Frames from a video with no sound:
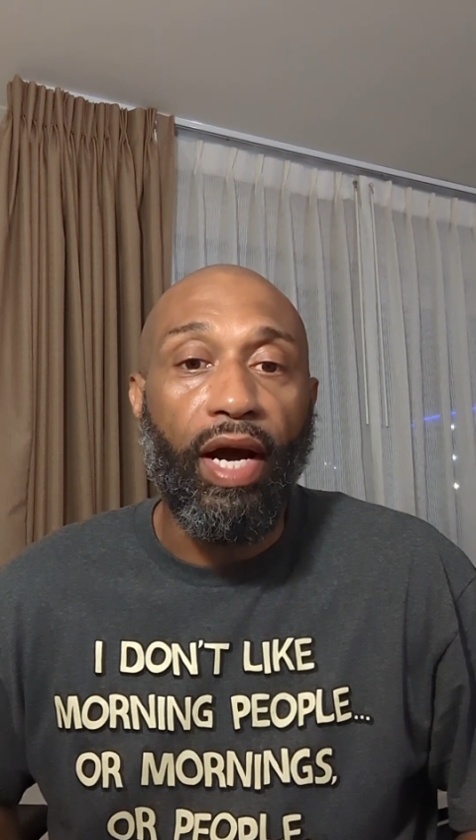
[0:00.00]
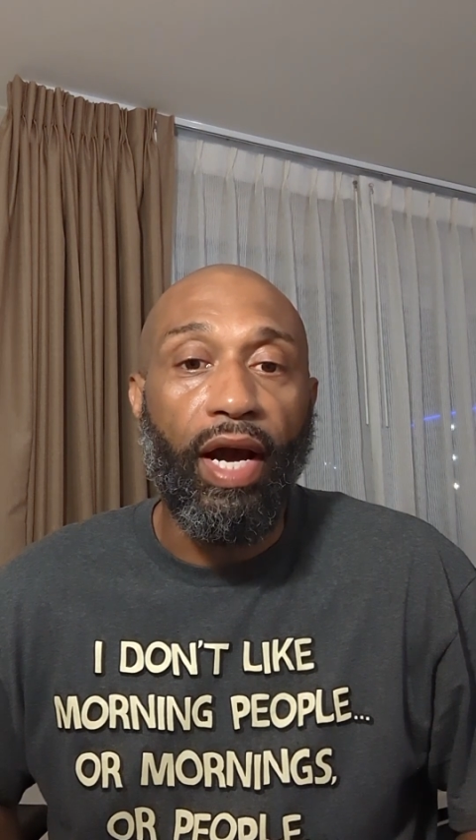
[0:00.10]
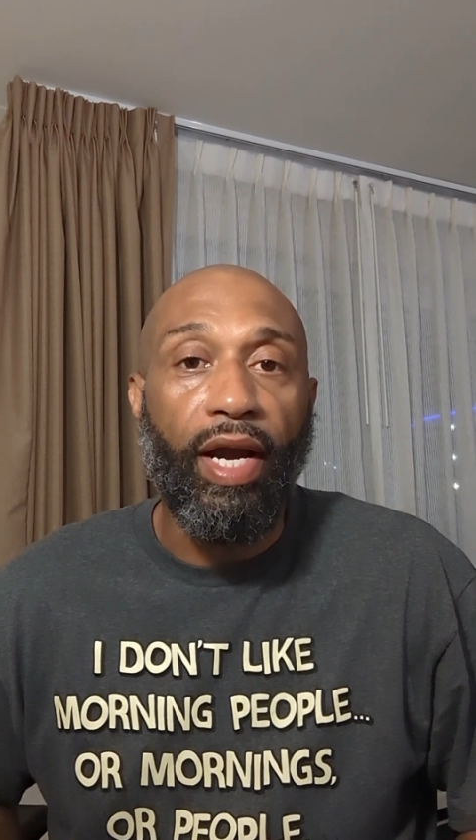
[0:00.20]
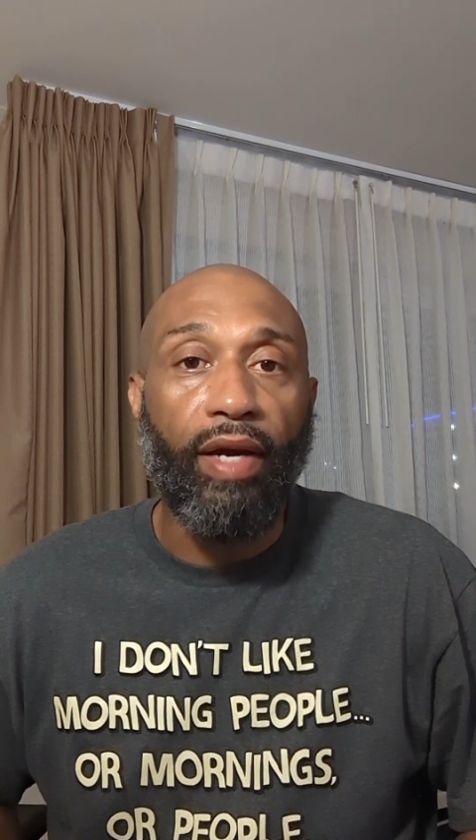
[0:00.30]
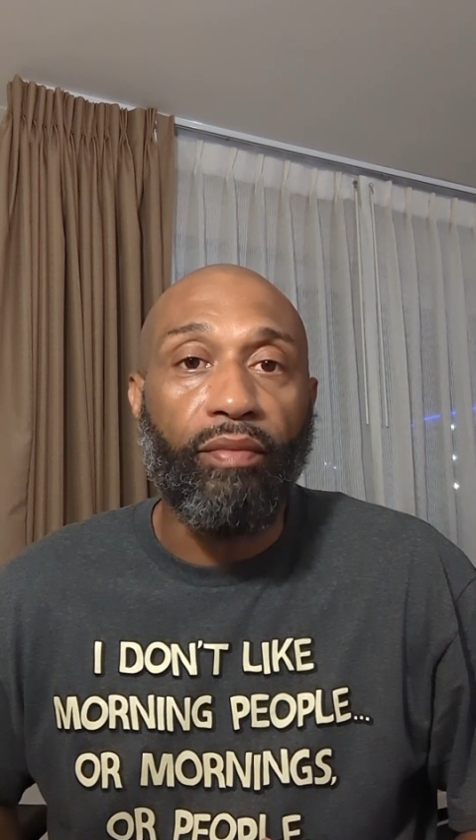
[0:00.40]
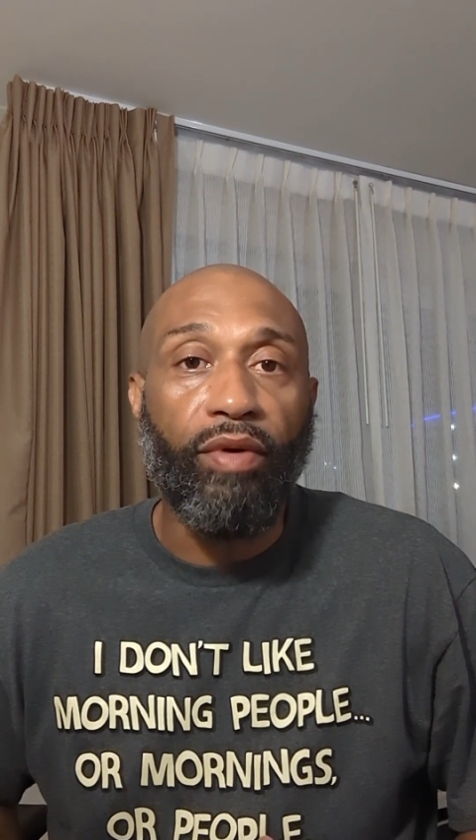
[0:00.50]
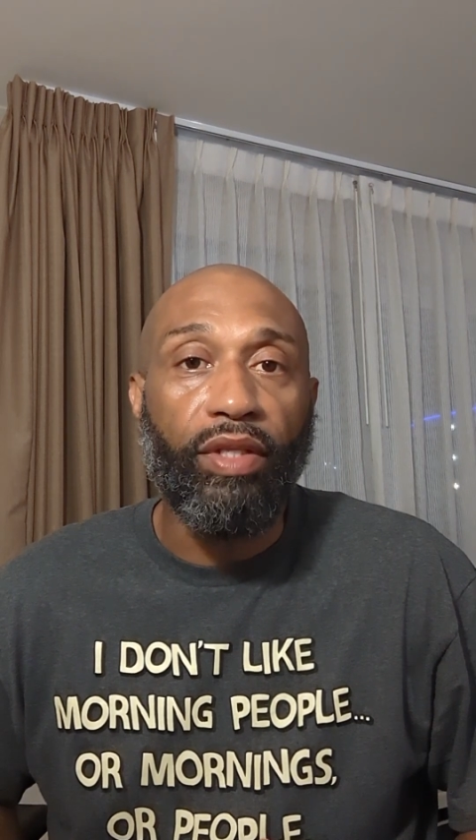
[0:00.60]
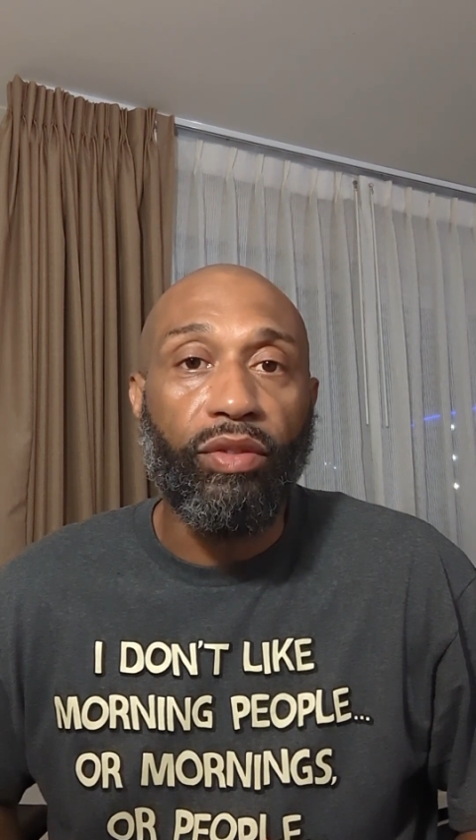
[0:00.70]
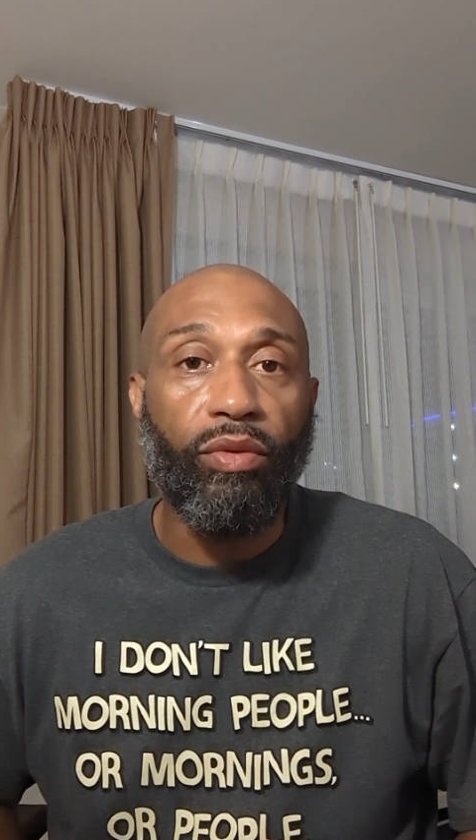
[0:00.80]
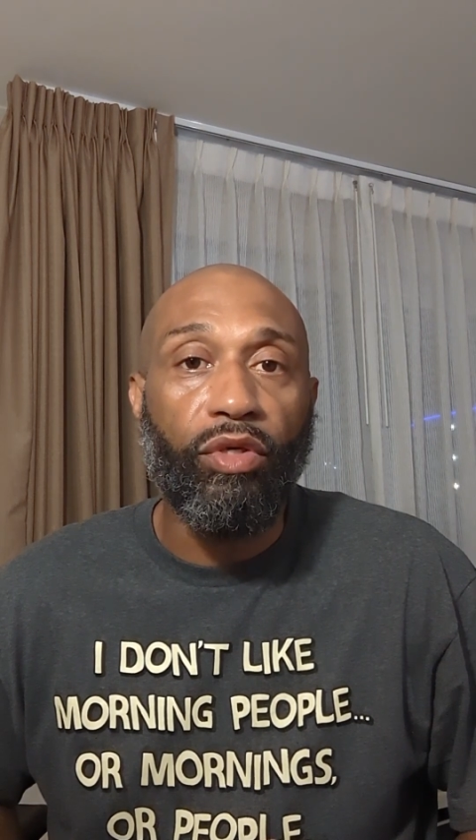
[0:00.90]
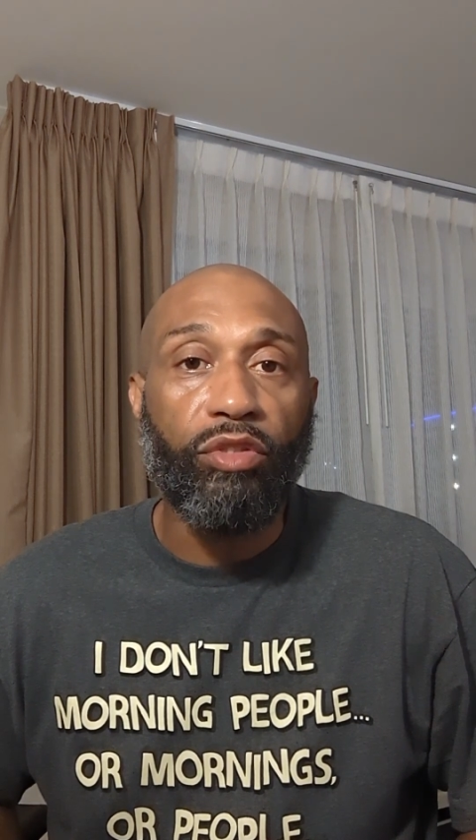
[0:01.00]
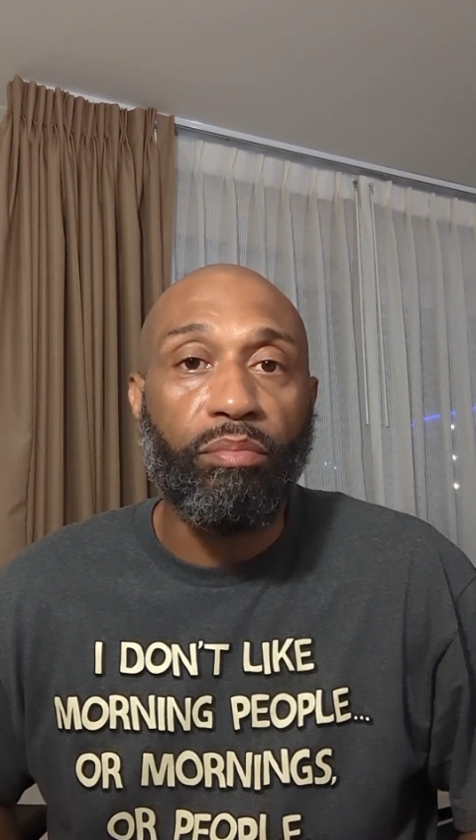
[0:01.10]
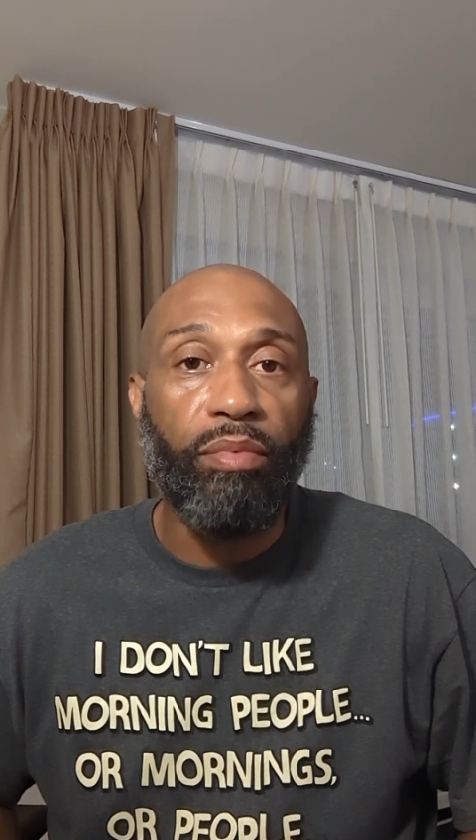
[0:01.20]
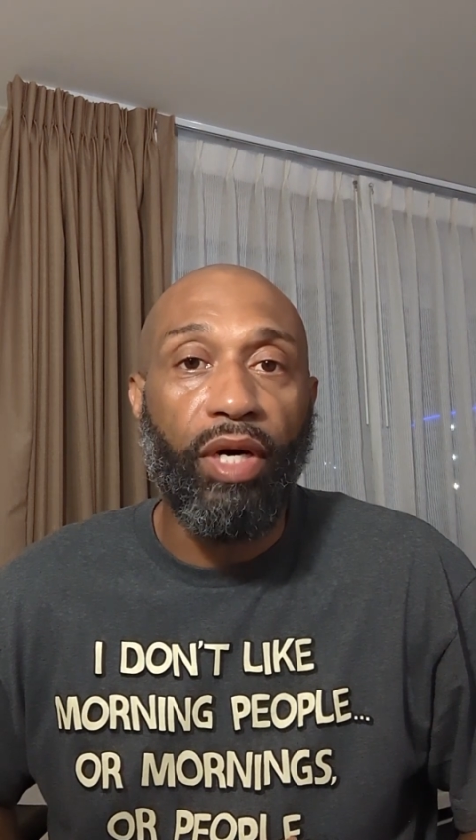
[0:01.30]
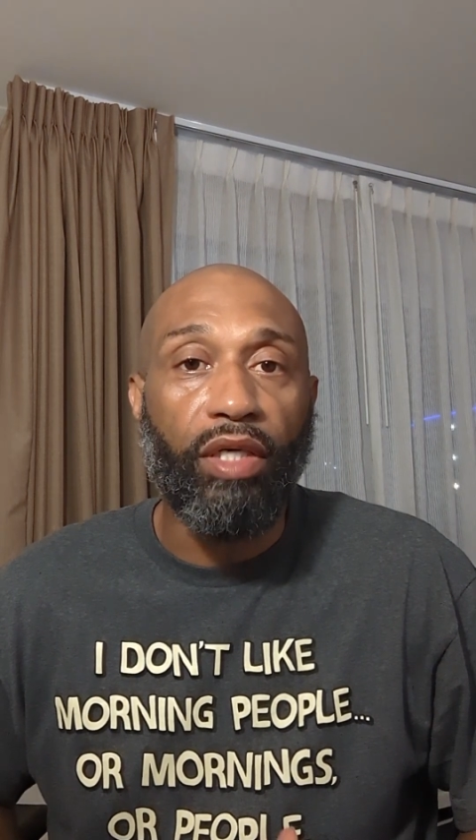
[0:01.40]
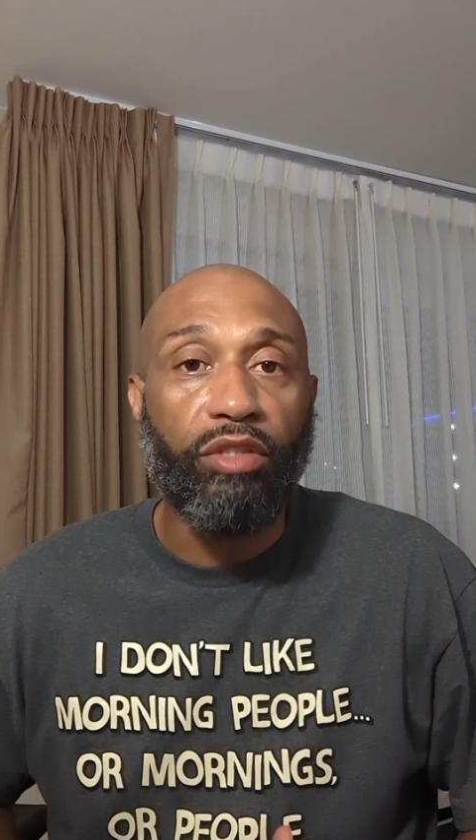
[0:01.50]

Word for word: I went through a, a